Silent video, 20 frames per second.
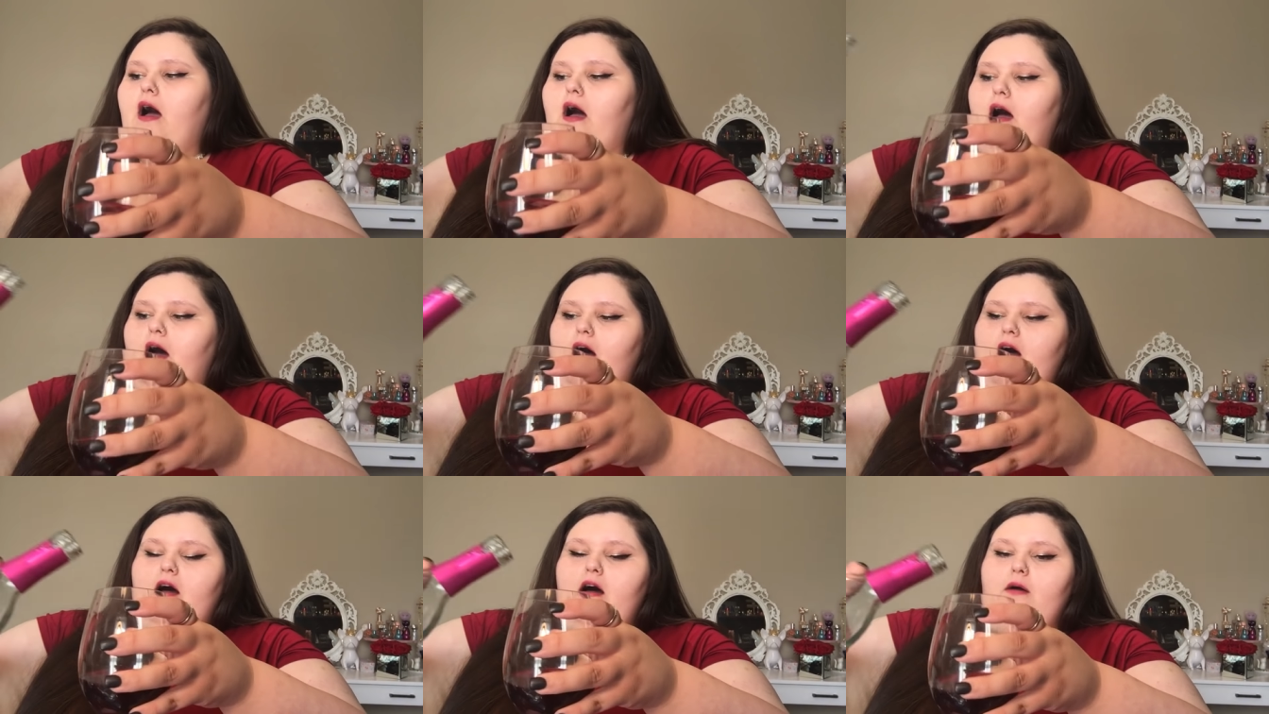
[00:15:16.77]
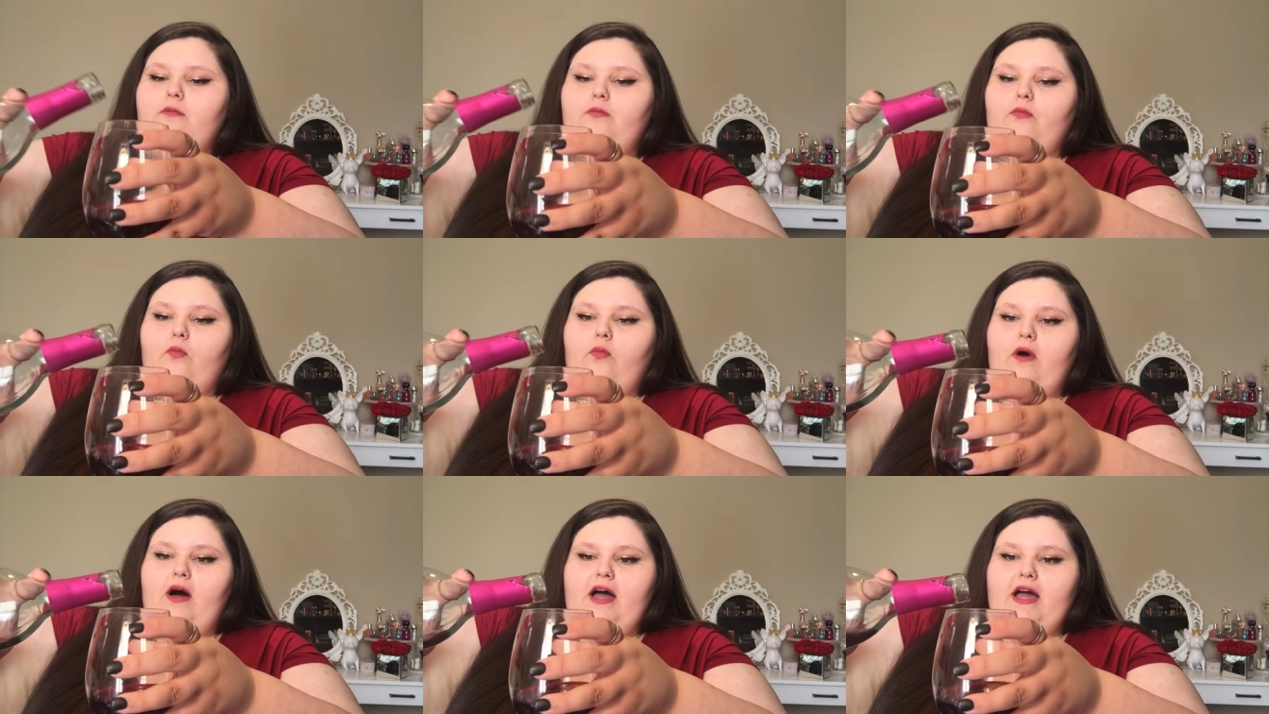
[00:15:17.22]

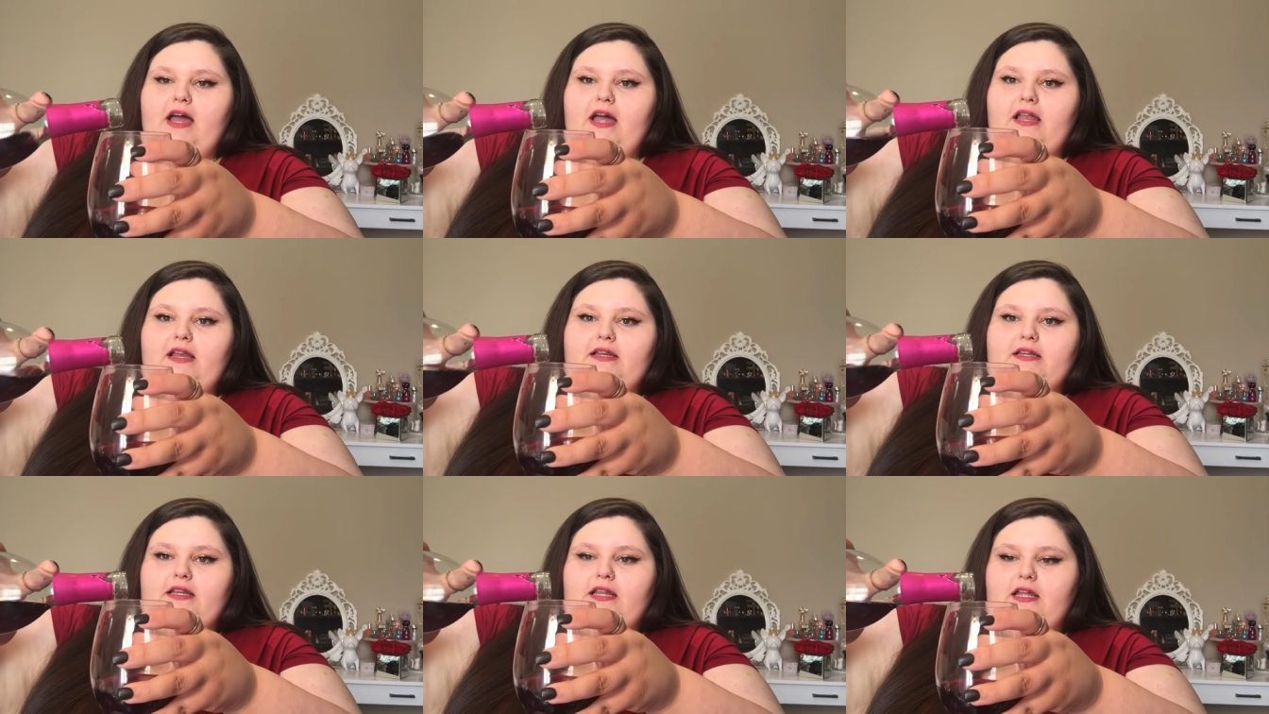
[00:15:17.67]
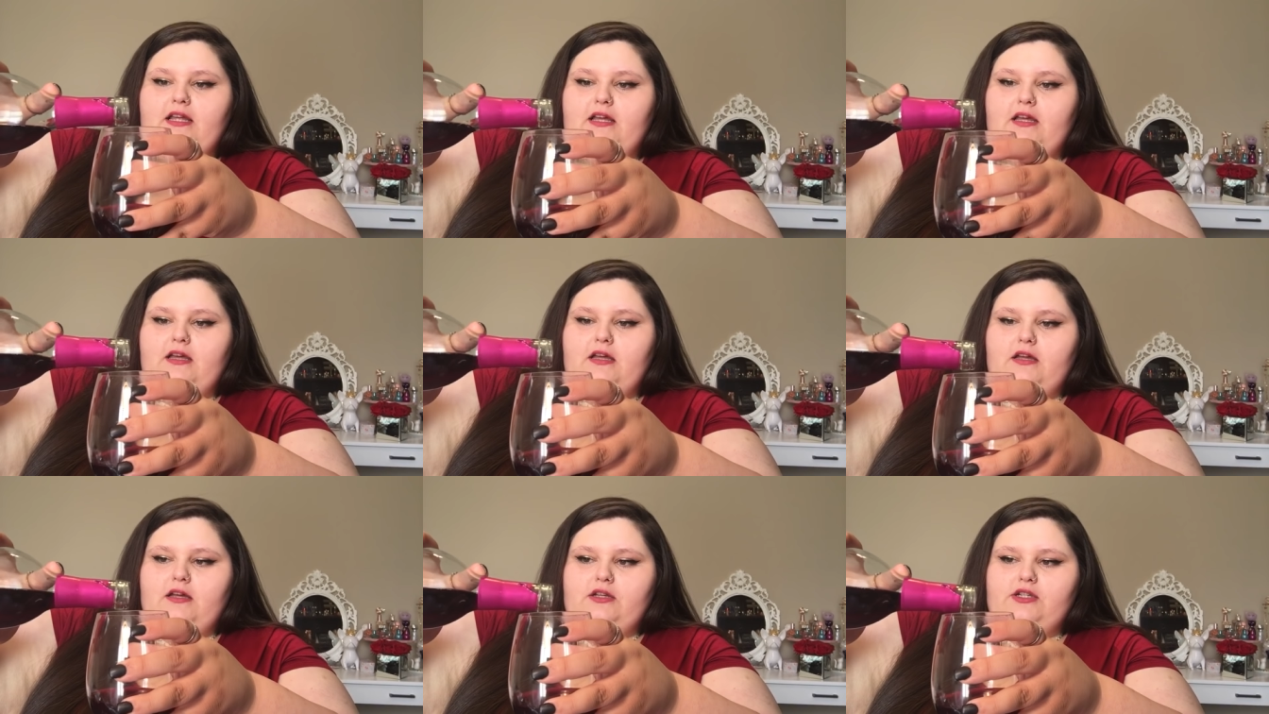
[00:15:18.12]
Um, what
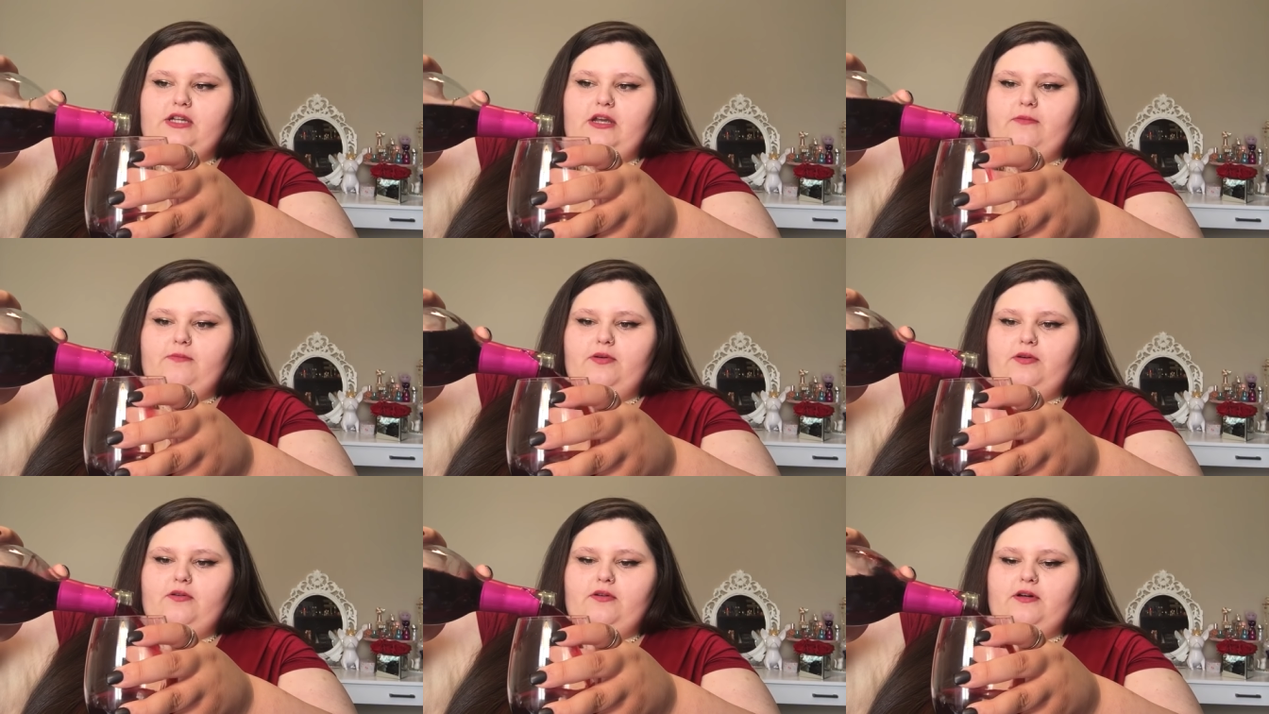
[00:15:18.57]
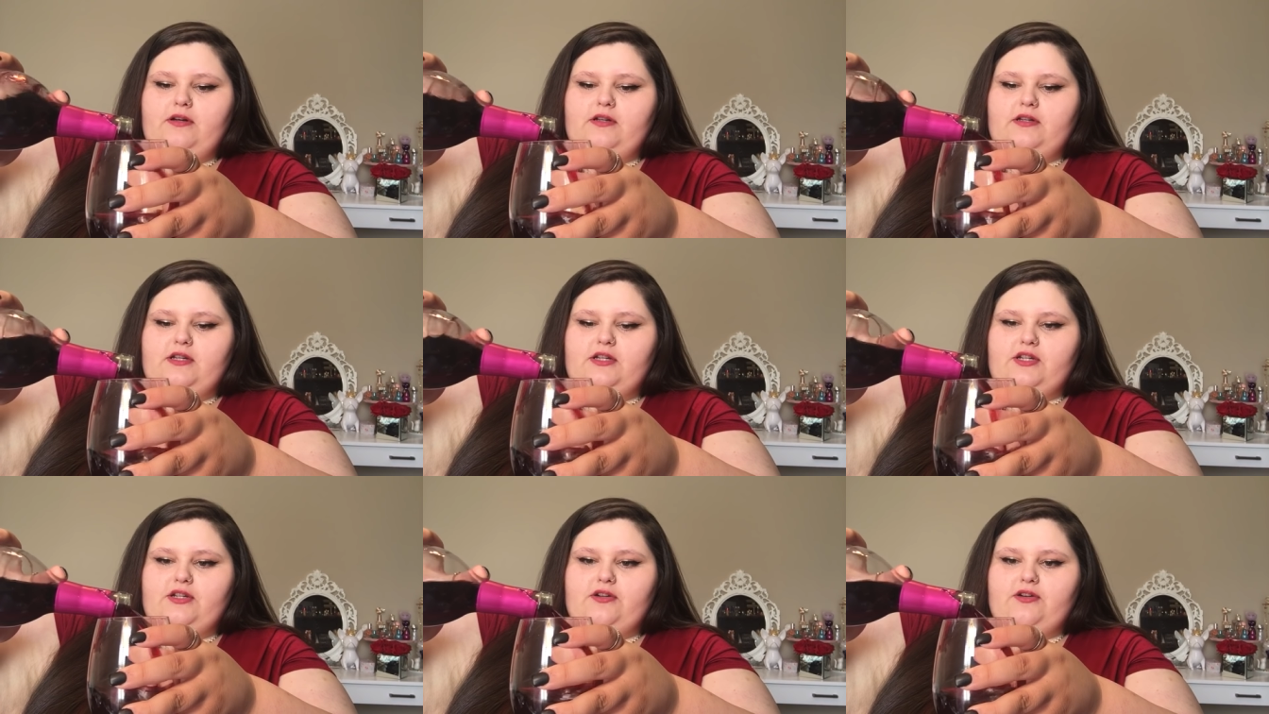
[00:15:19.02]
shampoo and
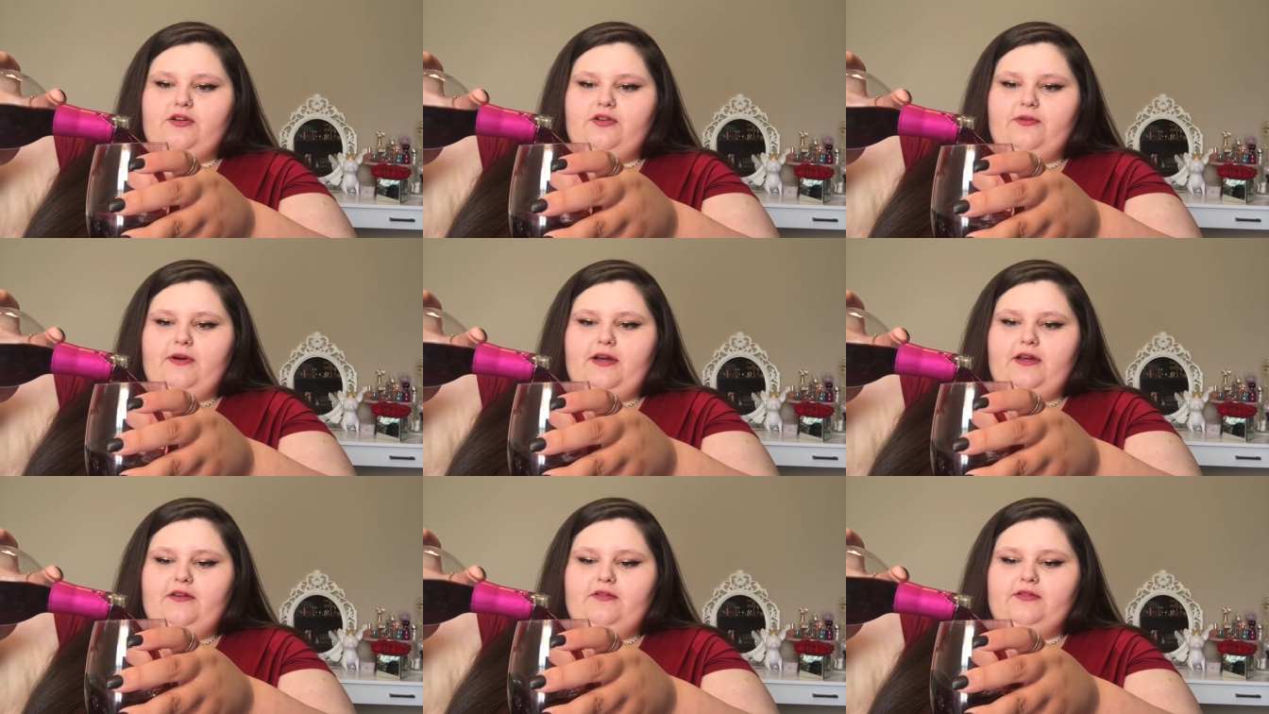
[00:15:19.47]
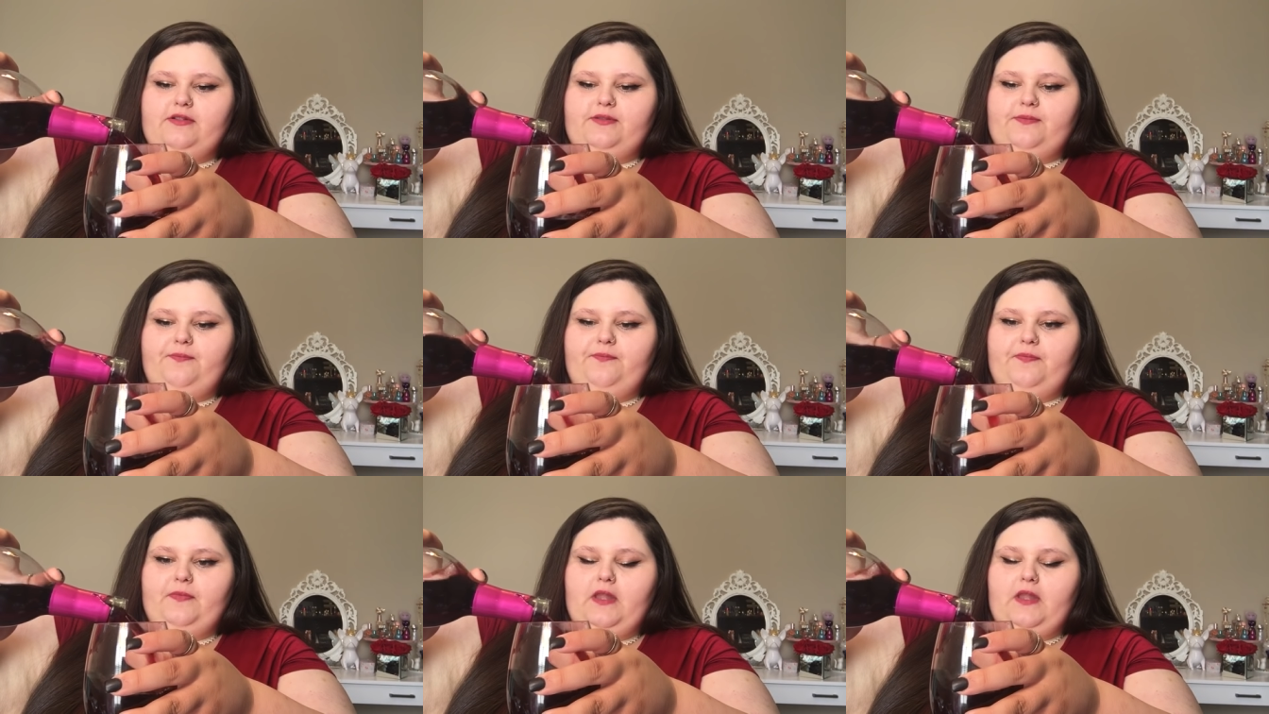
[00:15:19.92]
conditioner do I use?